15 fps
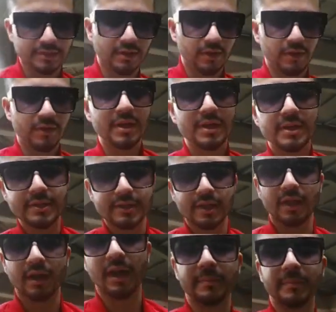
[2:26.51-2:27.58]
So it's
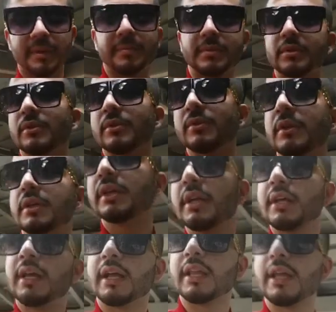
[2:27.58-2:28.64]
not like people don't.
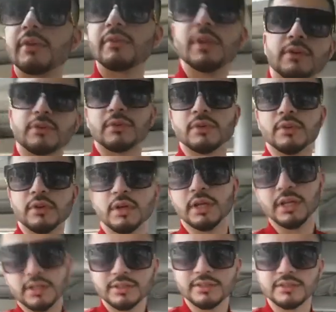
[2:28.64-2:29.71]
And they're really cool.
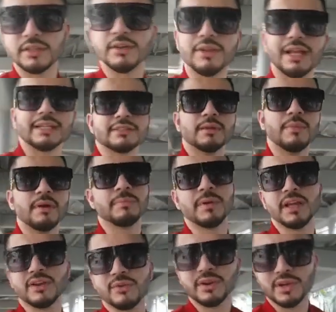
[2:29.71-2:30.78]
Like you know, last time I
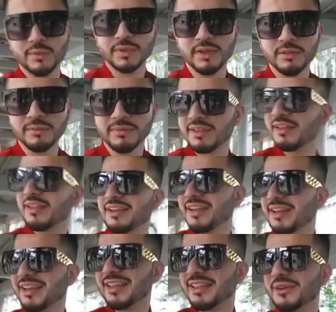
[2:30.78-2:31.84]
played cricket with them,
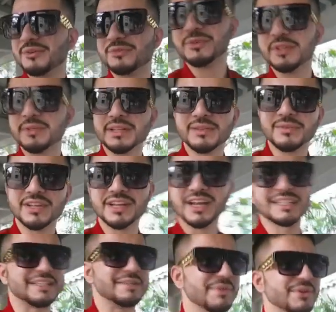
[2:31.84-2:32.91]
they were funny man. They were like
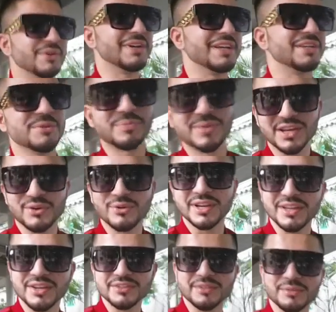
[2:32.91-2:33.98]
asking me, "Oh, yeah, do you play
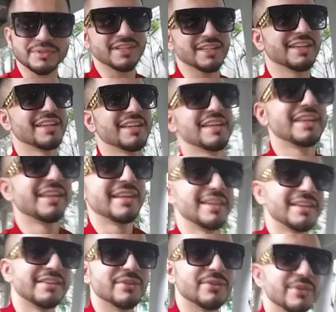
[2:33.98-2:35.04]
cricket or something?"
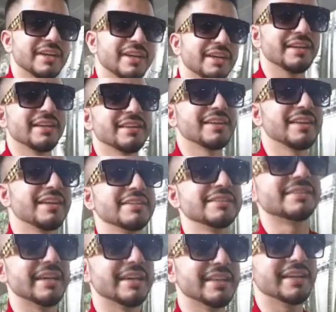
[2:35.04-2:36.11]
So yeah, I
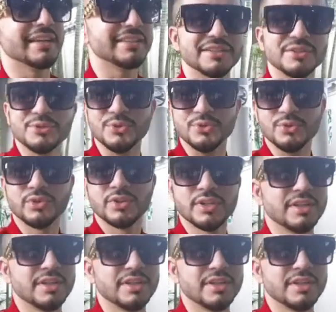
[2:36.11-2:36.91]
did say that. Yes, I do.